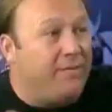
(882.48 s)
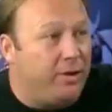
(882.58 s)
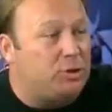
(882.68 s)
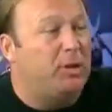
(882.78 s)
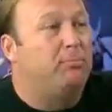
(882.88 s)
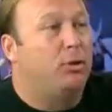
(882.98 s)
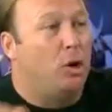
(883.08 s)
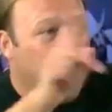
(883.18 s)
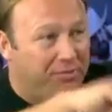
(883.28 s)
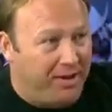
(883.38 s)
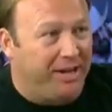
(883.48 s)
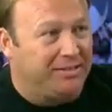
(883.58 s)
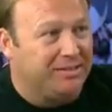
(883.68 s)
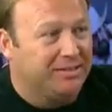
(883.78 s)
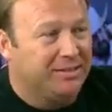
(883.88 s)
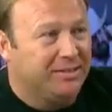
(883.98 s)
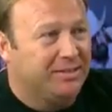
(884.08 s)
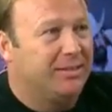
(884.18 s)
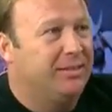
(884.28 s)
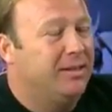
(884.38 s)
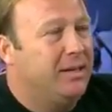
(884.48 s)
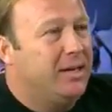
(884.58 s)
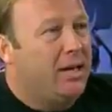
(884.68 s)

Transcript: evidence, but it blew up in their face. That's right. They